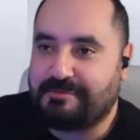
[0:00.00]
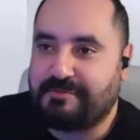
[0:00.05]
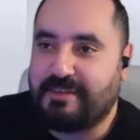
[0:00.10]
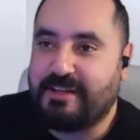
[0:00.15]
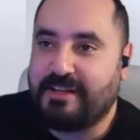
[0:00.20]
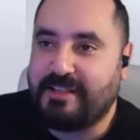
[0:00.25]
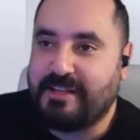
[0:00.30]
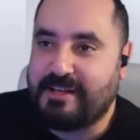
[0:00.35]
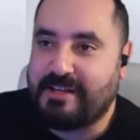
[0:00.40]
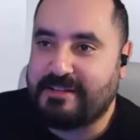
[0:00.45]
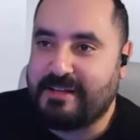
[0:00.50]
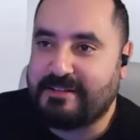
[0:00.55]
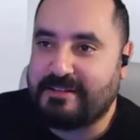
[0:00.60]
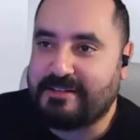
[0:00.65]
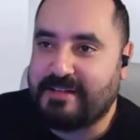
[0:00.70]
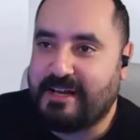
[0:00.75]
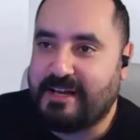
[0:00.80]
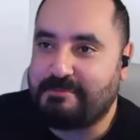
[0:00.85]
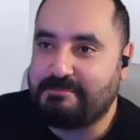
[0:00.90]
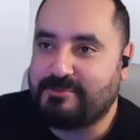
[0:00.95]
feeling
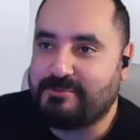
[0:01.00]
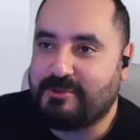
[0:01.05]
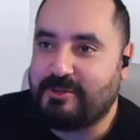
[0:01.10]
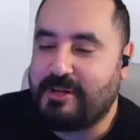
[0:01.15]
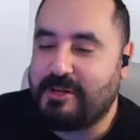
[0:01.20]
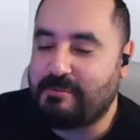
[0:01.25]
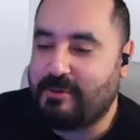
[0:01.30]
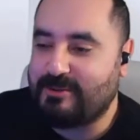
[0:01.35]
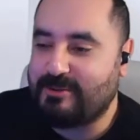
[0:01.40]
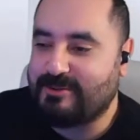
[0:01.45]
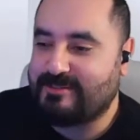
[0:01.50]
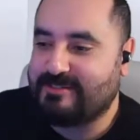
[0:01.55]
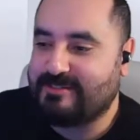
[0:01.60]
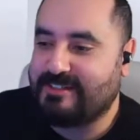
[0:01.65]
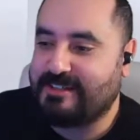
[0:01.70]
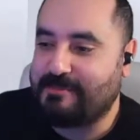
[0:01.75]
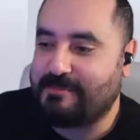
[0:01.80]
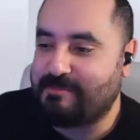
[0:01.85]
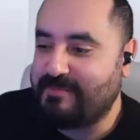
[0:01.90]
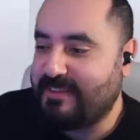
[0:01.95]
that I am talking about,
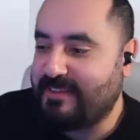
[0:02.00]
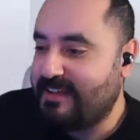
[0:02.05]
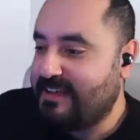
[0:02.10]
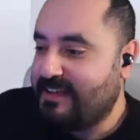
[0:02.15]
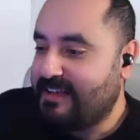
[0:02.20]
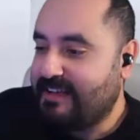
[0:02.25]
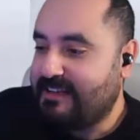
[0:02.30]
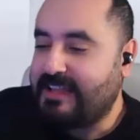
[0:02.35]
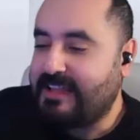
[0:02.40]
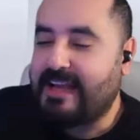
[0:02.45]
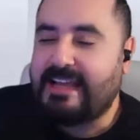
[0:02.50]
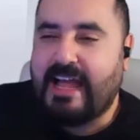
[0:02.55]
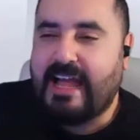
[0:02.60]
like